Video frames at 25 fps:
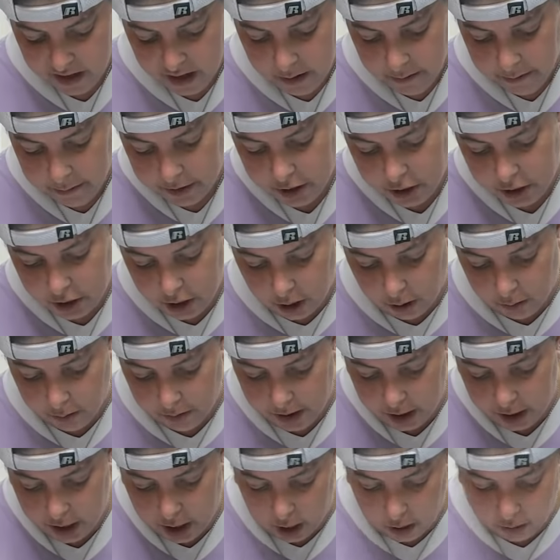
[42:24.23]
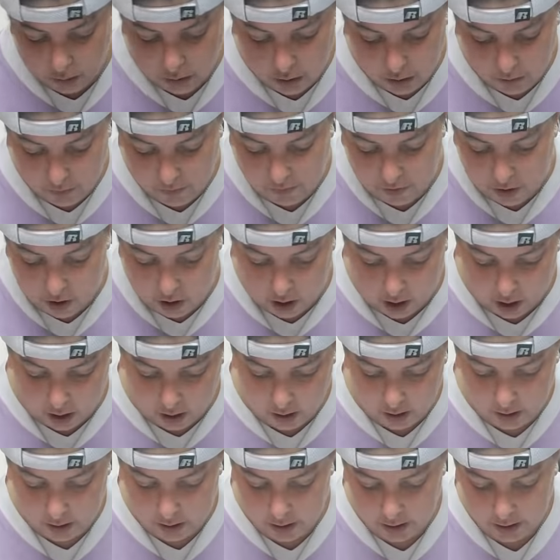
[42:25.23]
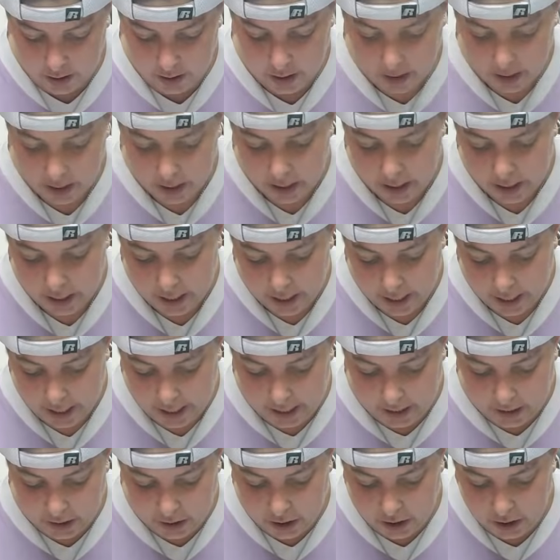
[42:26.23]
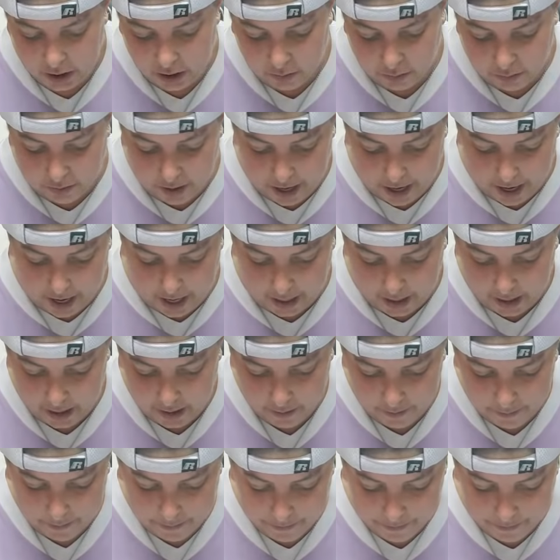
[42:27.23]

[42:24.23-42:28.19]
but you don't want to go too far into the red,